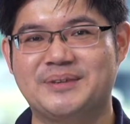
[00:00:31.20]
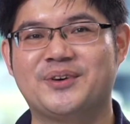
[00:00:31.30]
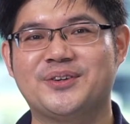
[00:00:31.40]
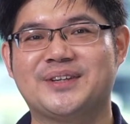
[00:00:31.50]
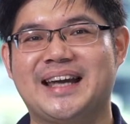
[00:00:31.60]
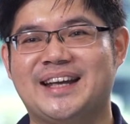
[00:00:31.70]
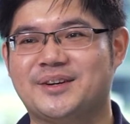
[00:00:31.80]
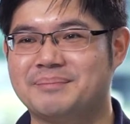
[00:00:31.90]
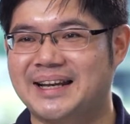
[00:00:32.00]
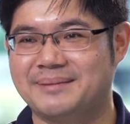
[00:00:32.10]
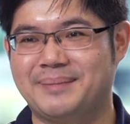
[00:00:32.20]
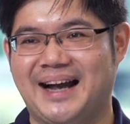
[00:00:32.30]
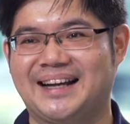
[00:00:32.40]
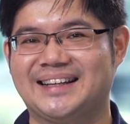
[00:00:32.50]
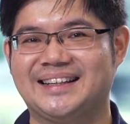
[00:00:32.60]
before you get your money
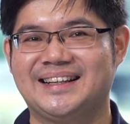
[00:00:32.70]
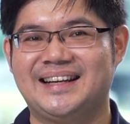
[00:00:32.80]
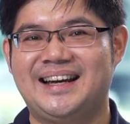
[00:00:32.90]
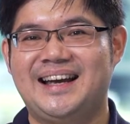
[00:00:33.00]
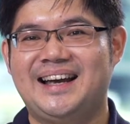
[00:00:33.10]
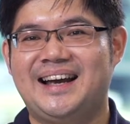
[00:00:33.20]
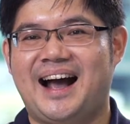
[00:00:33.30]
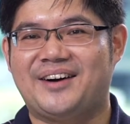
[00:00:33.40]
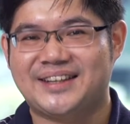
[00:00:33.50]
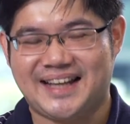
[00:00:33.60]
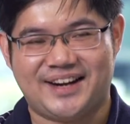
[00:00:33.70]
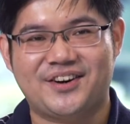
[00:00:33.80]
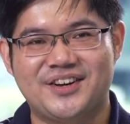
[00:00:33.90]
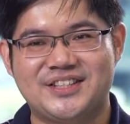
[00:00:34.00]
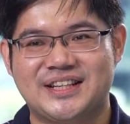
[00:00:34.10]
back our
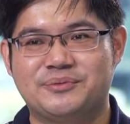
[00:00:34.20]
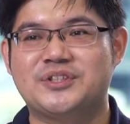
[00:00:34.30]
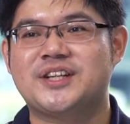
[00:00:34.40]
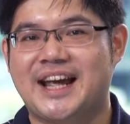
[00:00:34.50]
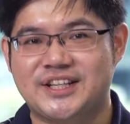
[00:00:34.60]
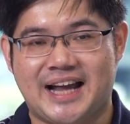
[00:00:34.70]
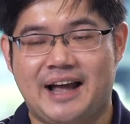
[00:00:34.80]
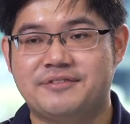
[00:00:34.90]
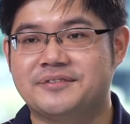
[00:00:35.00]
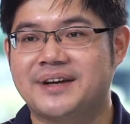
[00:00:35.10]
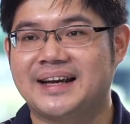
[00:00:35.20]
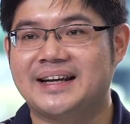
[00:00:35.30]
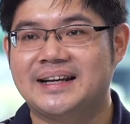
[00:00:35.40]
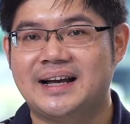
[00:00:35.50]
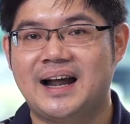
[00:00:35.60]
technology will change everything.
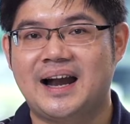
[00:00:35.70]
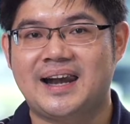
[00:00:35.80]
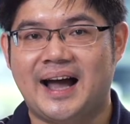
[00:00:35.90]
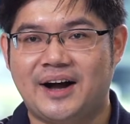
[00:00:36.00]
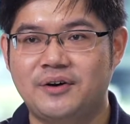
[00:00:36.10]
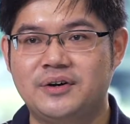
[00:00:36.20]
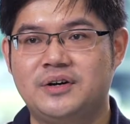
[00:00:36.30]
Now,